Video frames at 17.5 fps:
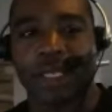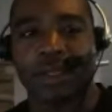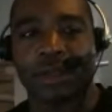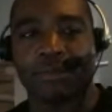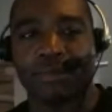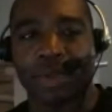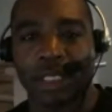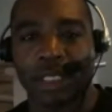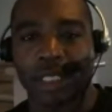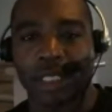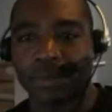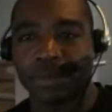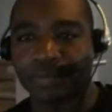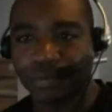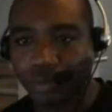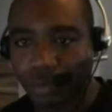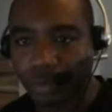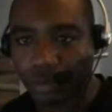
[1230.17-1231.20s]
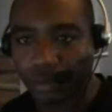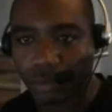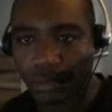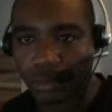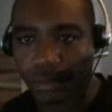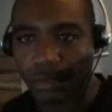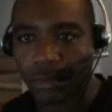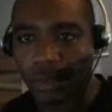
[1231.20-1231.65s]
taking a bit.ly
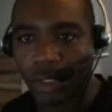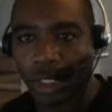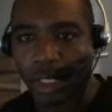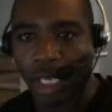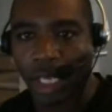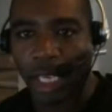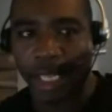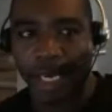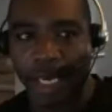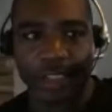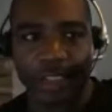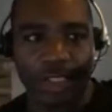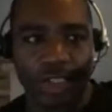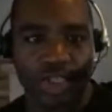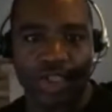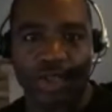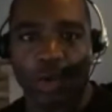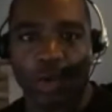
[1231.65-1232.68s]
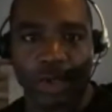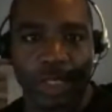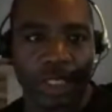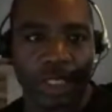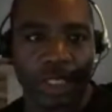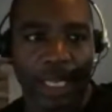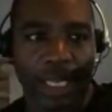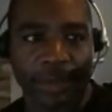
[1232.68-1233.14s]
and actually
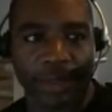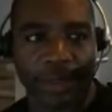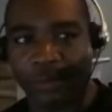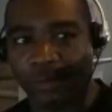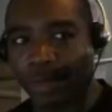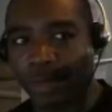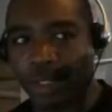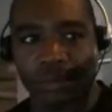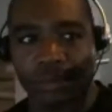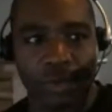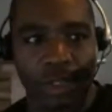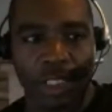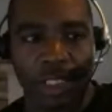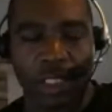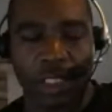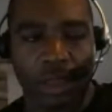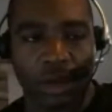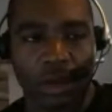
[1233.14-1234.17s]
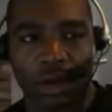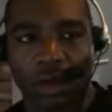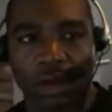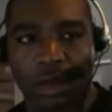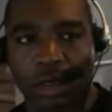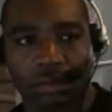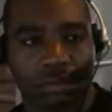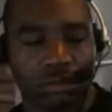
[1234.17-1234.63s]
shortening that really, really
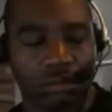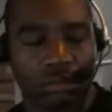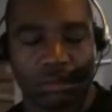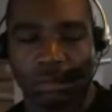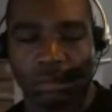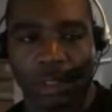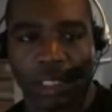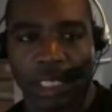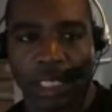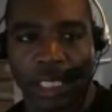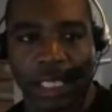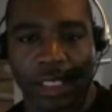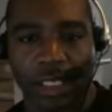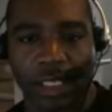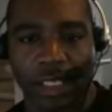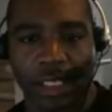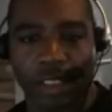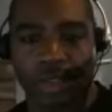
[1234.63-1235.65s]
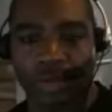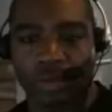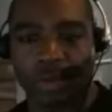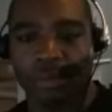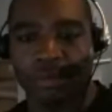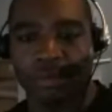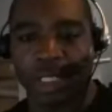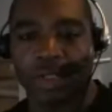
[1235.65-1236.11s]
long link
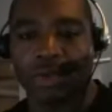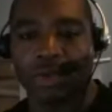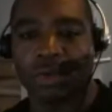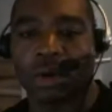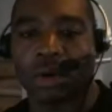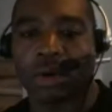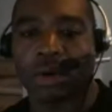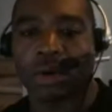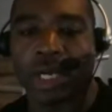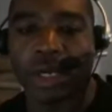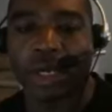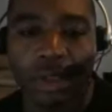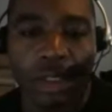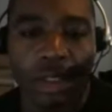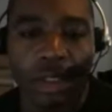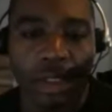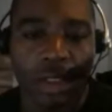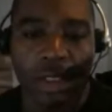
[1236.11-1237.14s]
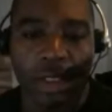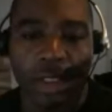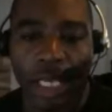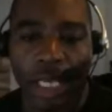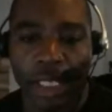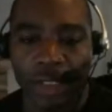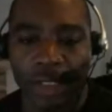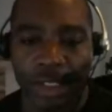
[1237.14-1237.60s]
into a bit.ly URL
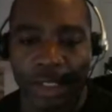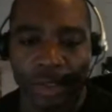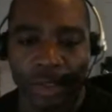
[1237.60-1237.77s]
and